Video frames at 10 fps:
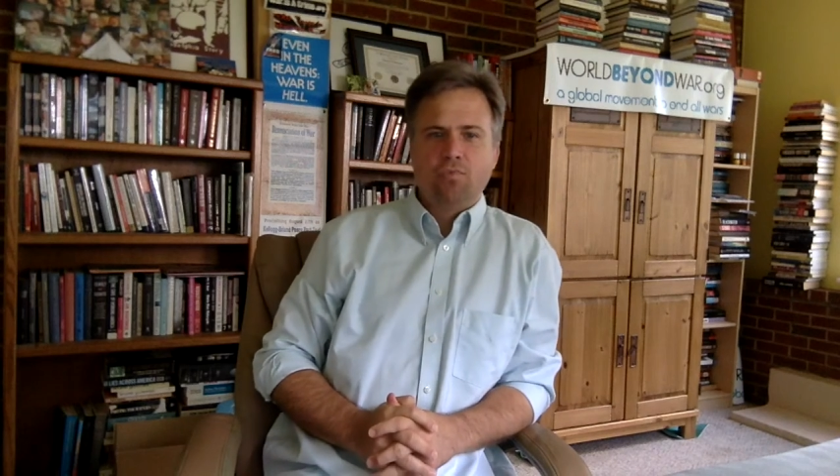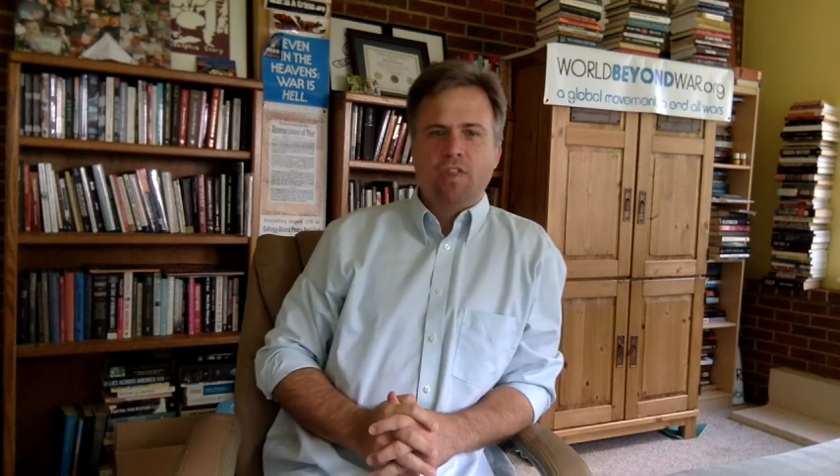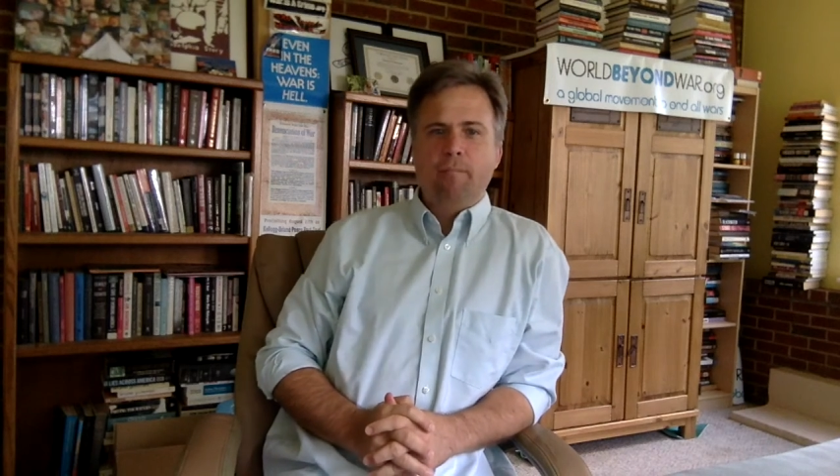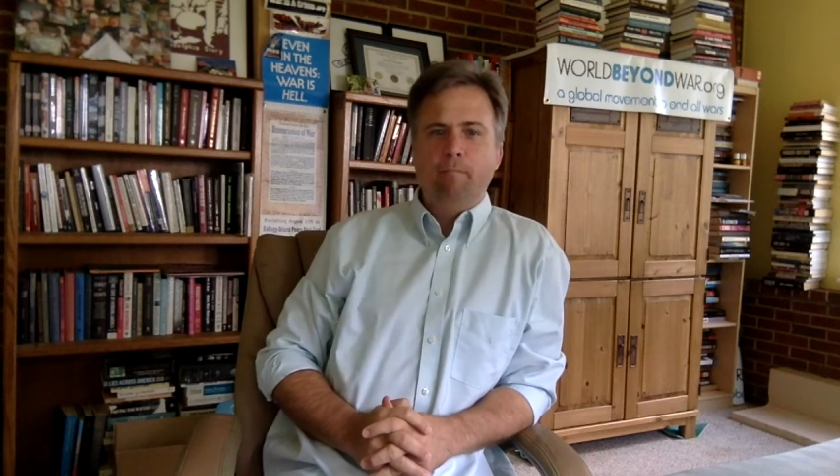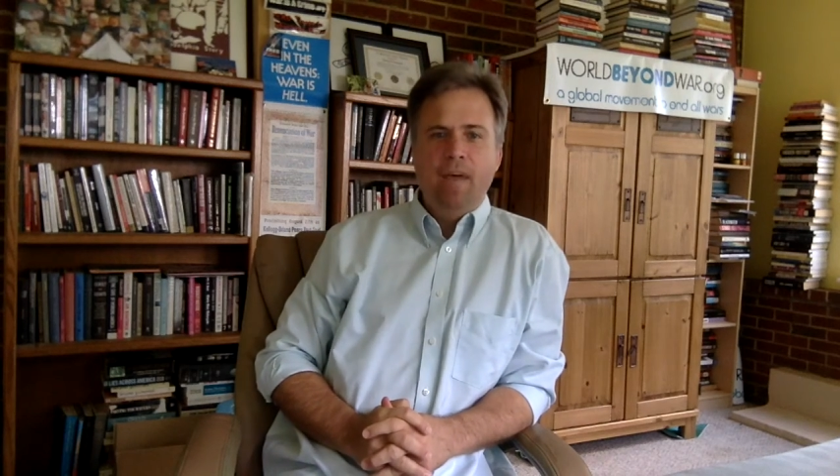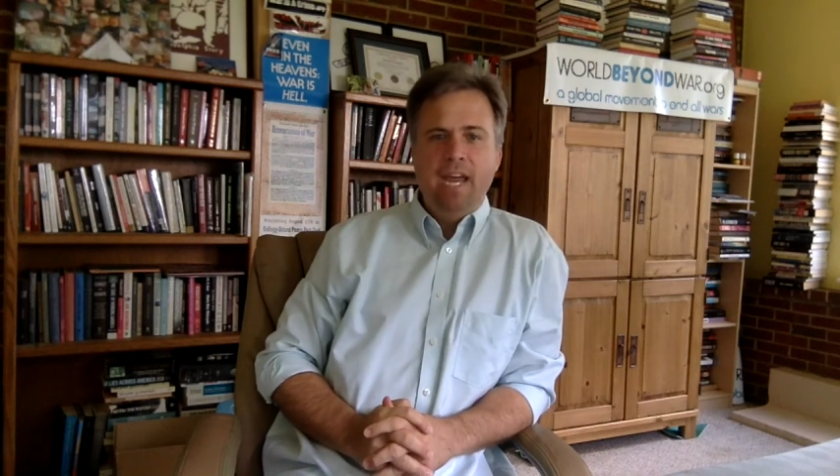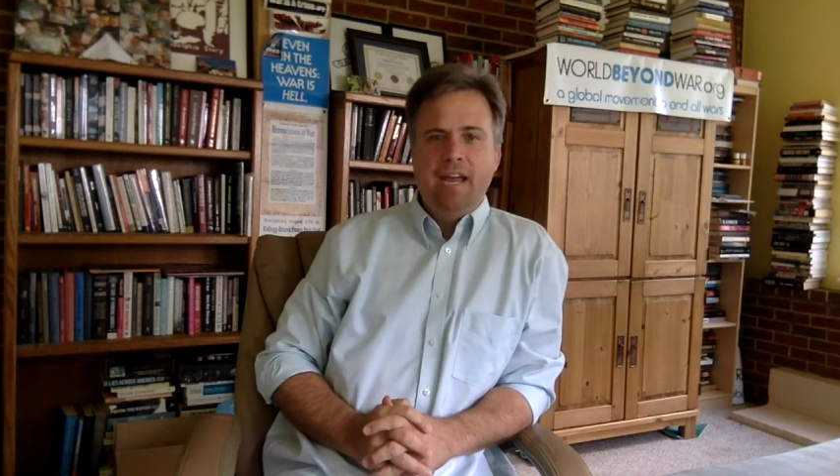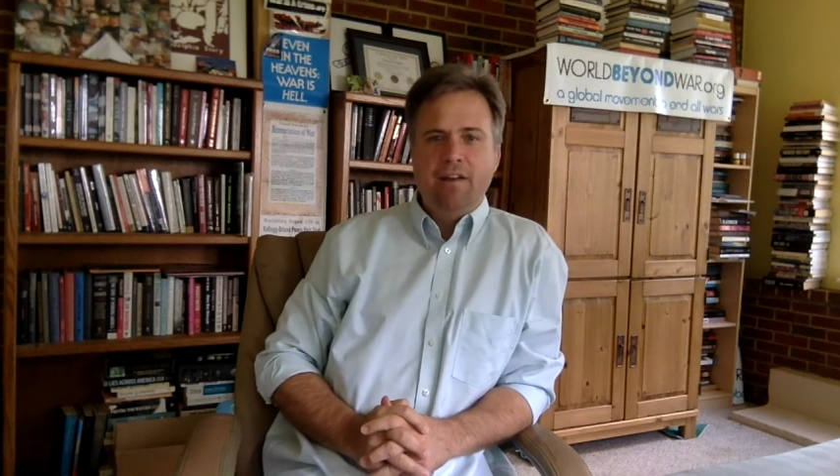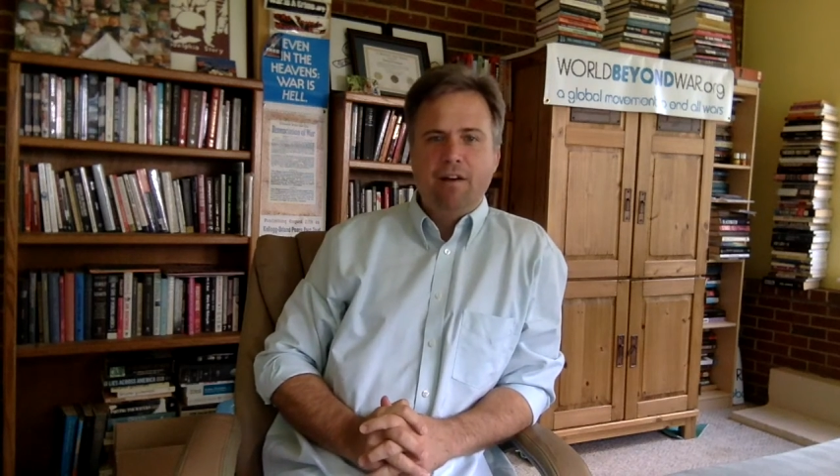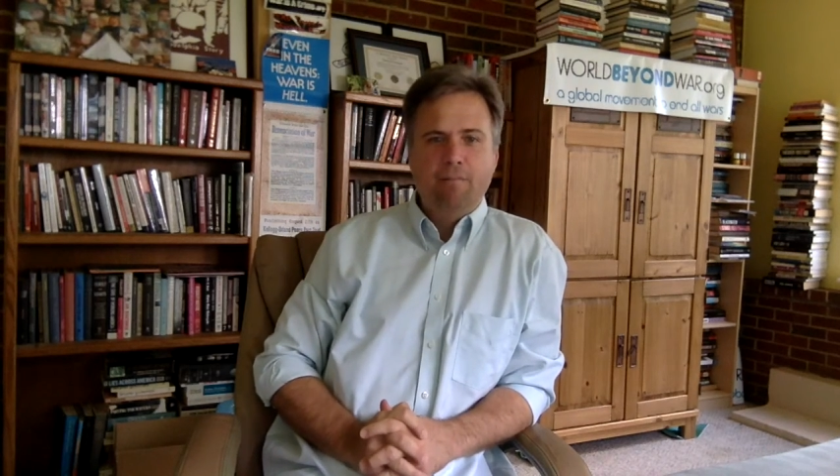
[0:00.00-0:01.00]
with a
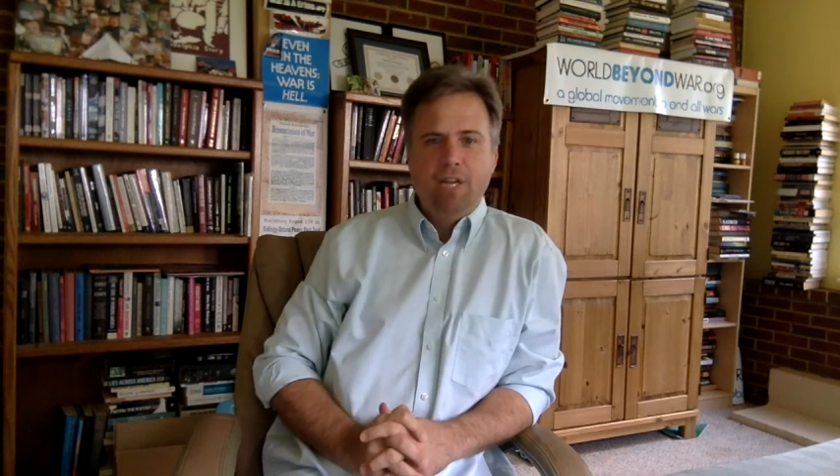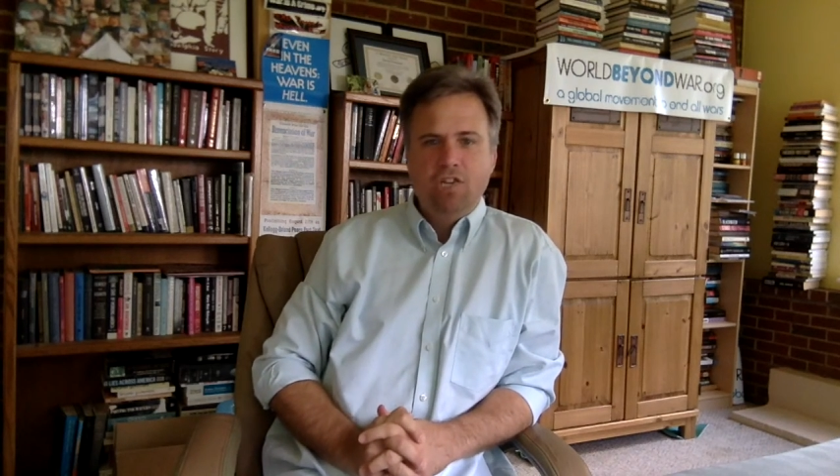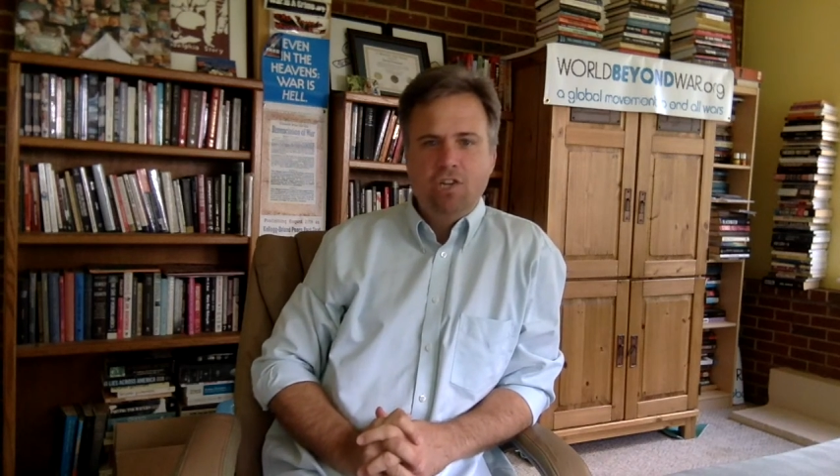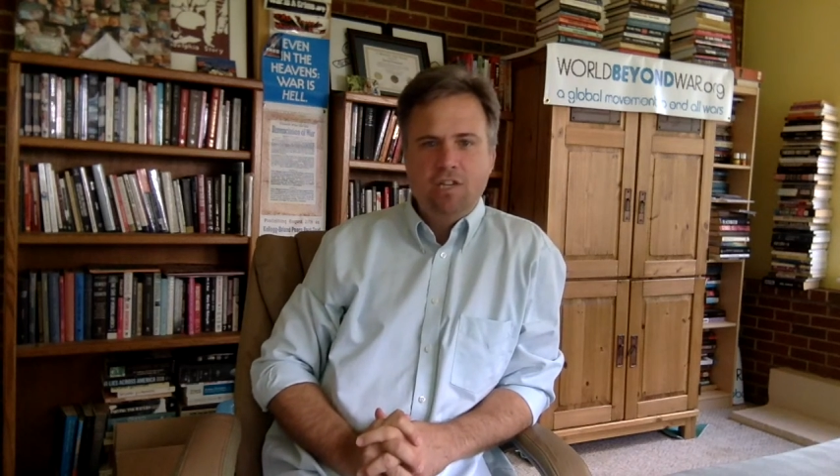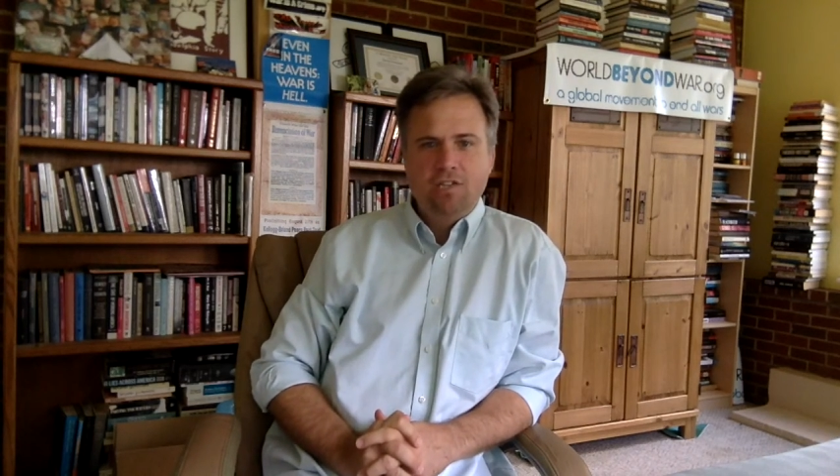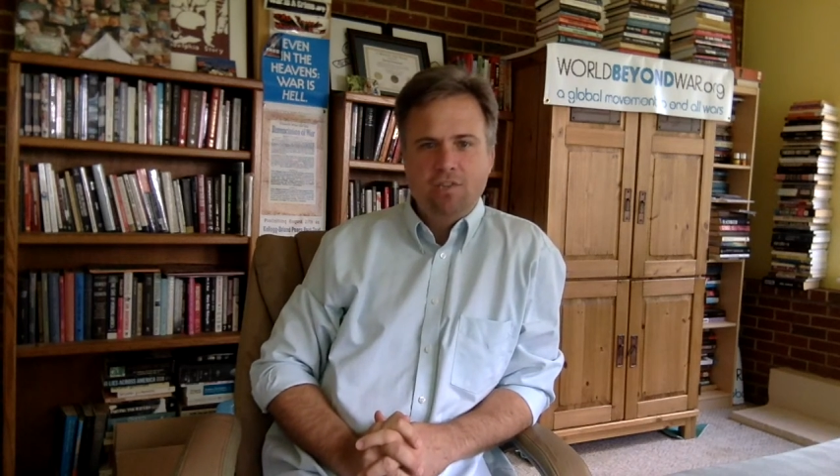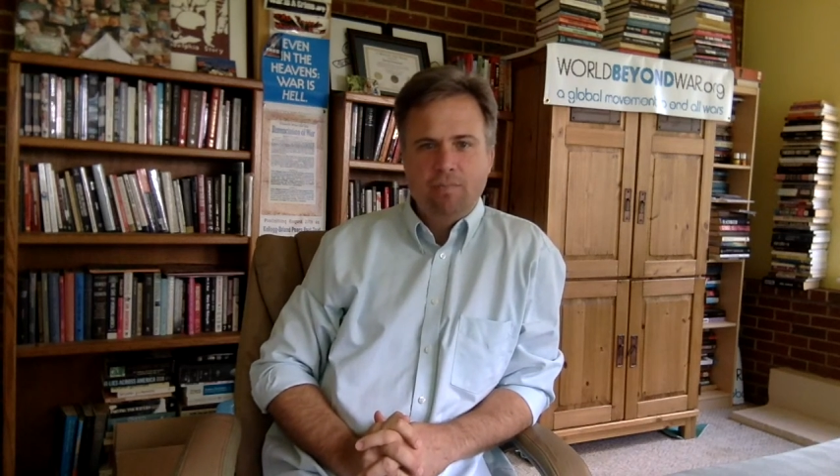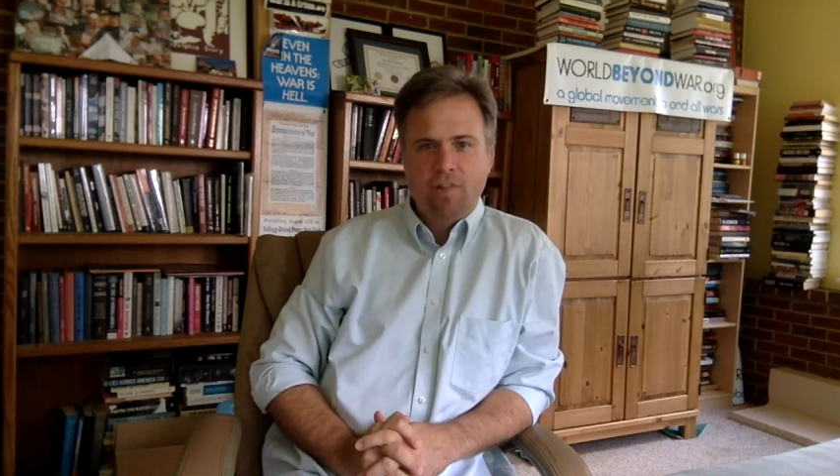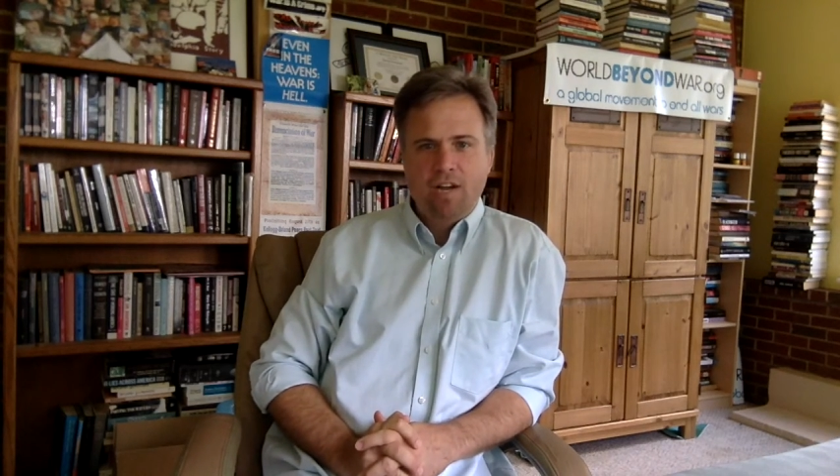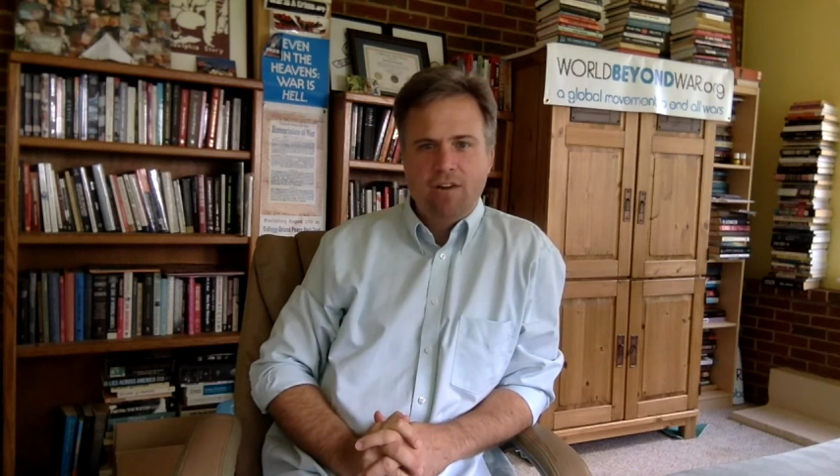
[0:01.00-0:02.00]
ban on mentioning
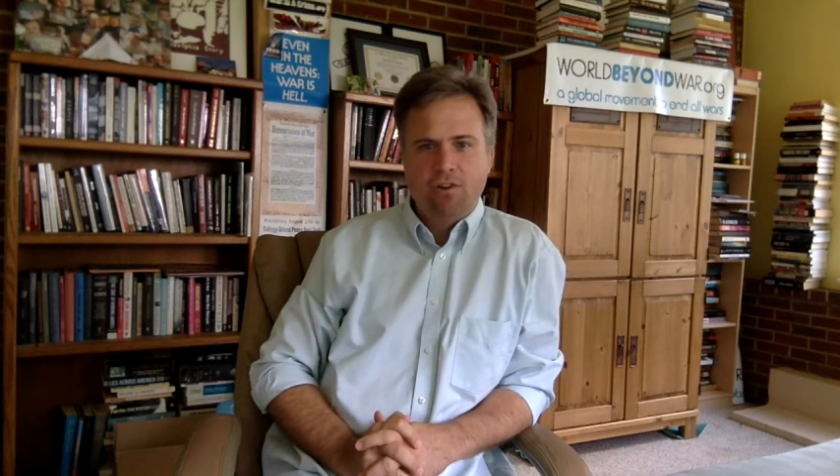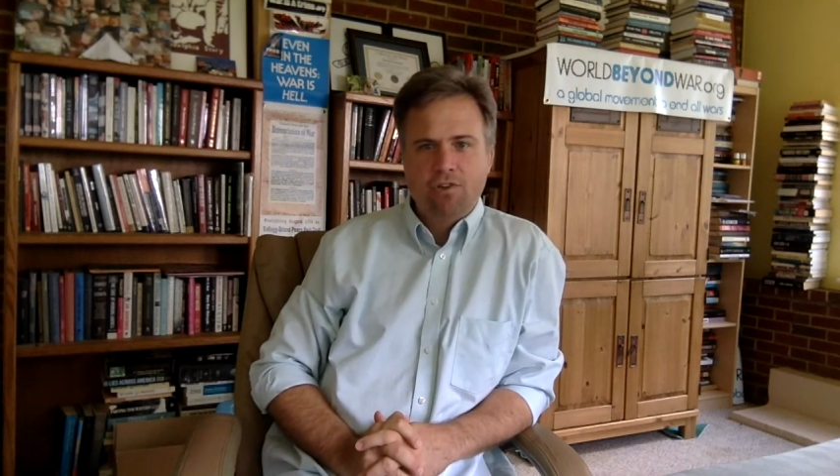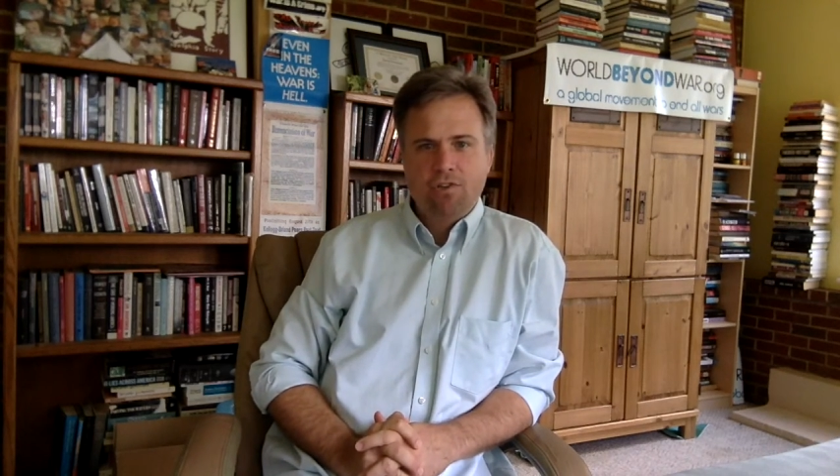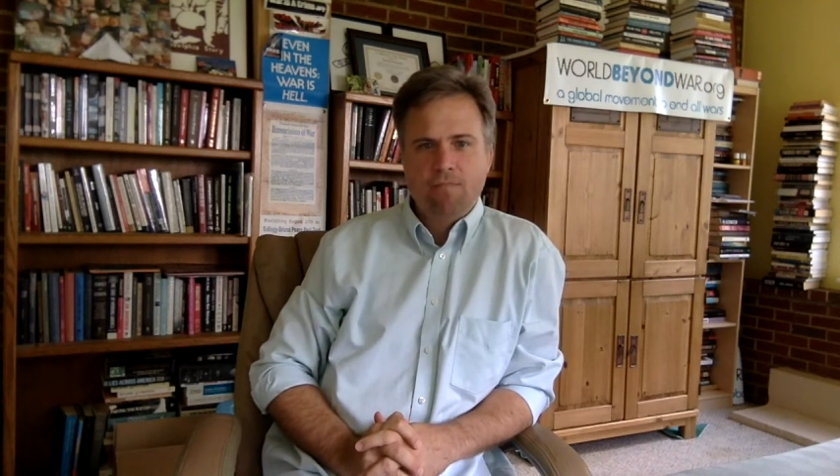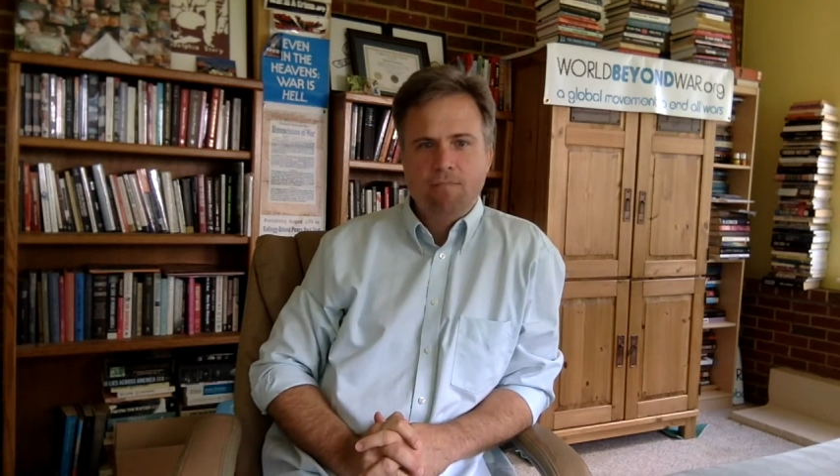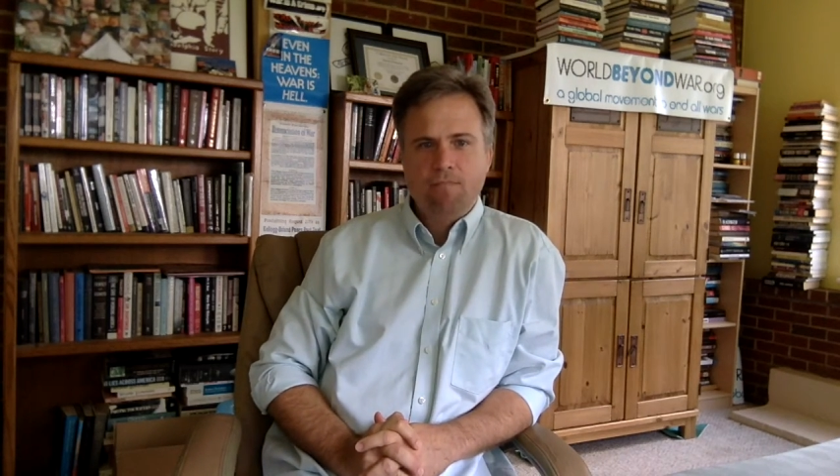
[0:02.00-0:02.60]
suppliers.